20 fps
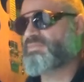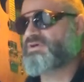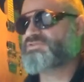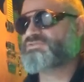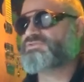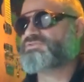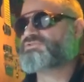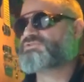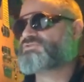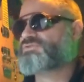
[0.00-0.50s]
and
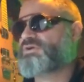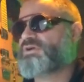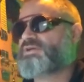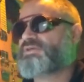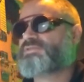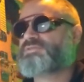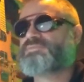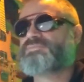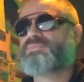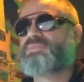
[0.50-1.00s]
muscle
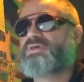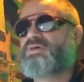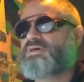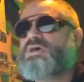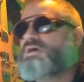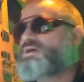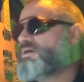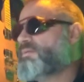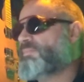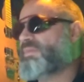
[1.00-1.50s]
strength.
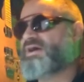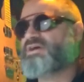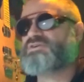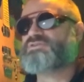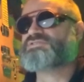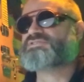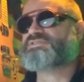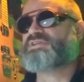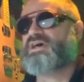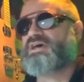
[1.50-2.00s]

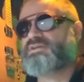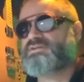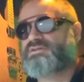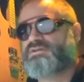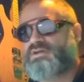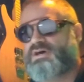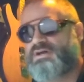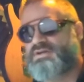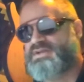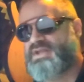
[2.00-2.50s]

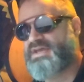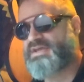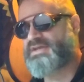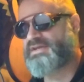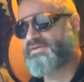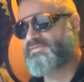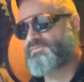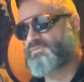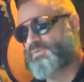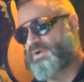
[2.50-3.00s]
Myostatin, a
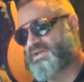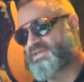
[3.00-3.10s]
negative